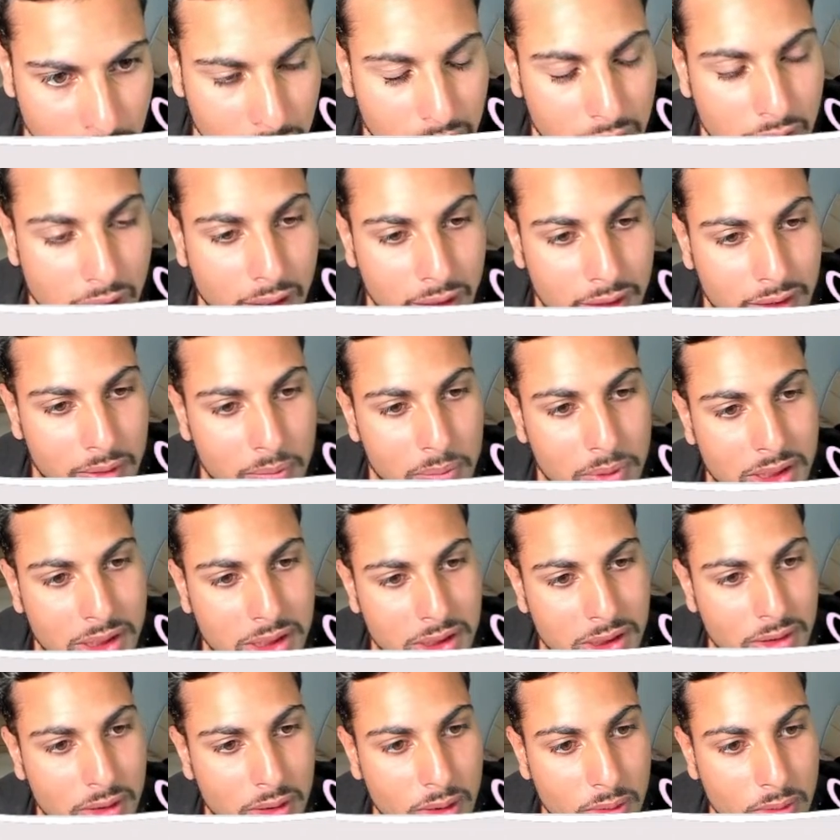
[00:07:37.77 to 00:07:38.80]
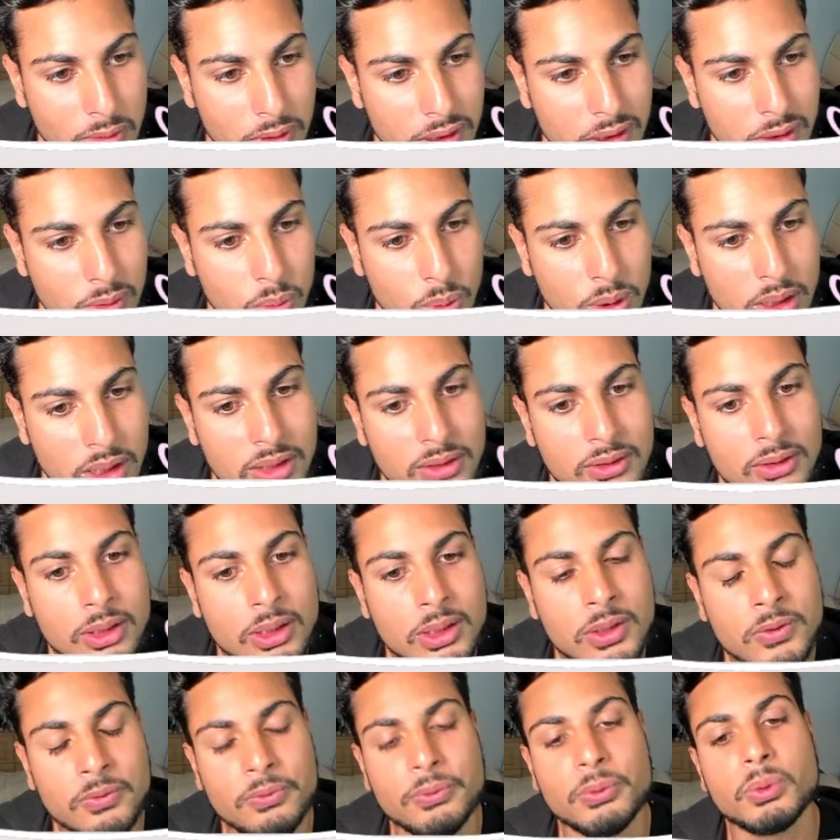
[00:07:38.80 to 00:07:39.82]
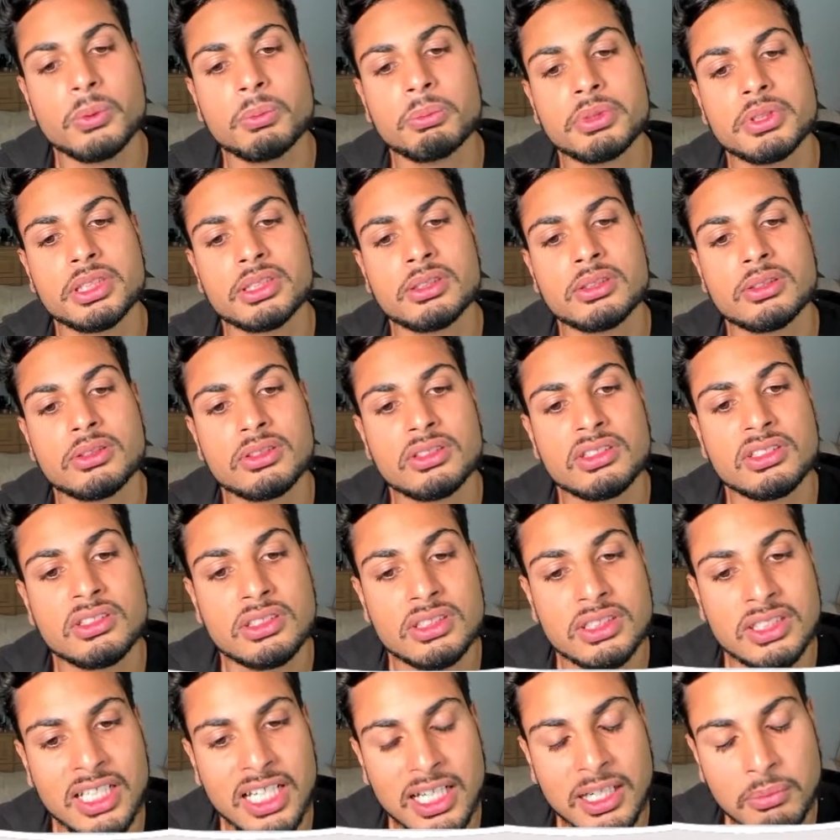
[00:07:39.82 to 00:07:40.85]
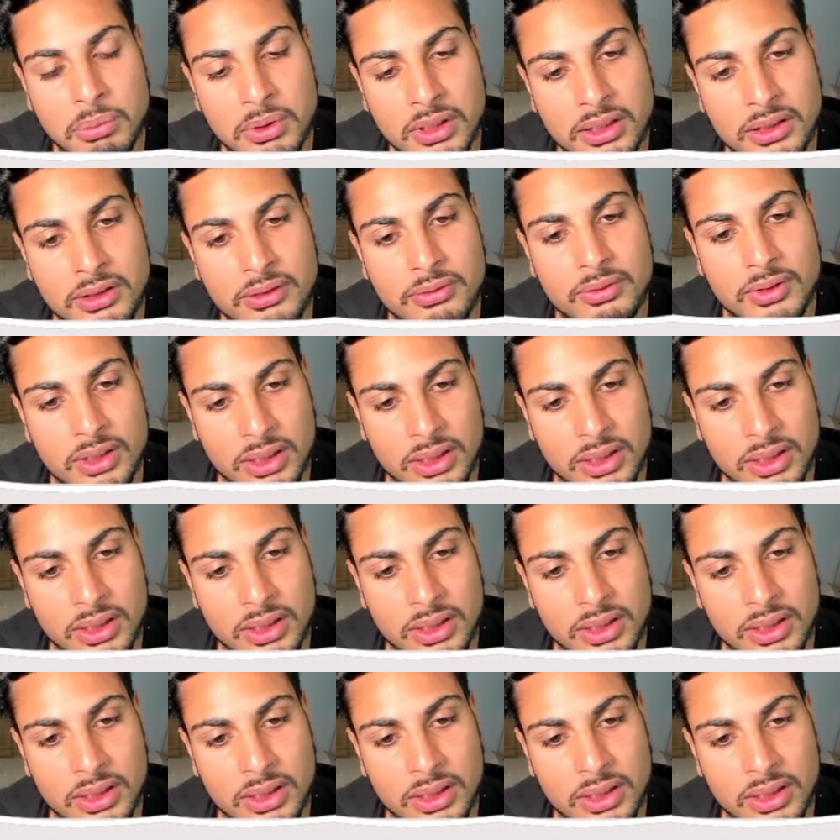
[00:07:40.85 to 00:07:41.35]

like I mentioned, the grid is really useful because on tablet,